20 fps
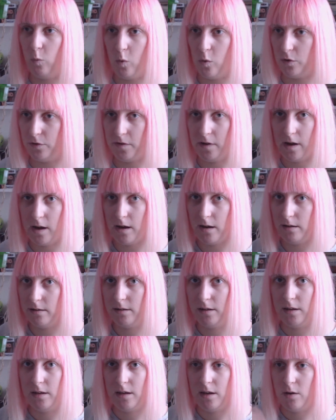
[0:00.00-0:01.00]
water,
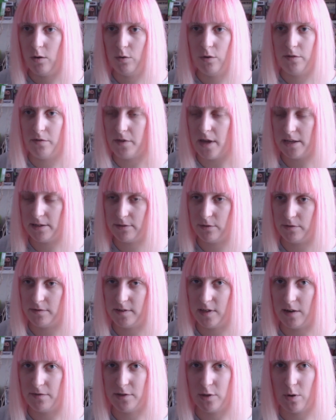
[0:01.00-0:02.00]
all of that sort
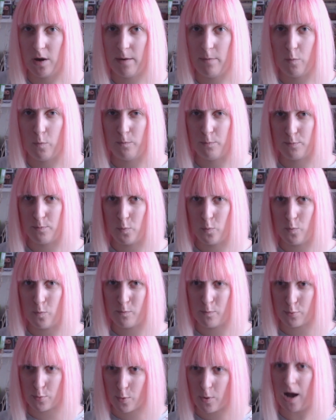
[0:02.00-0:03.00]
of stuff. So
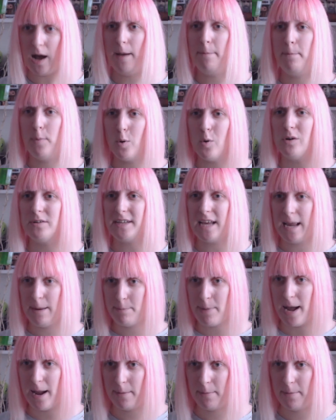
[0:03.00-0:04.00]
I bought
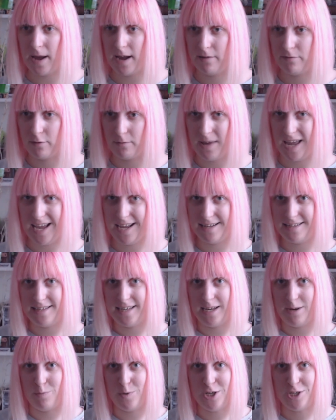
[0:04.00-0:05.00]
a backpack from
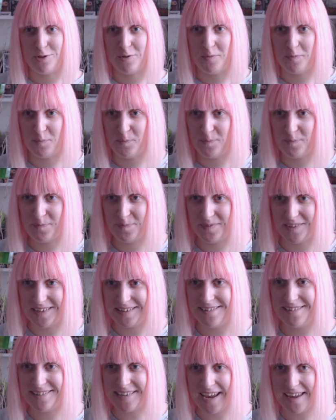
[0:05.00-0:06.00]
Etsy, which
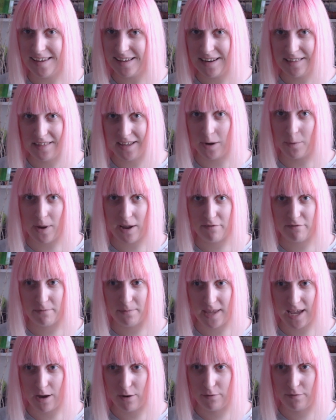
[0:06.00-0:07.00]
didn't take anything away
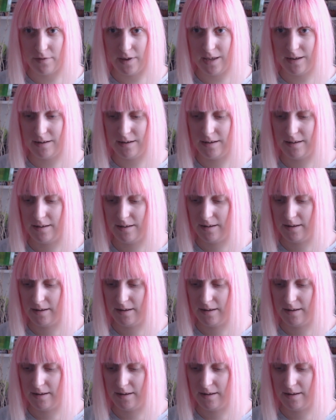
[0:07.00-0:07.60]
from the outfit.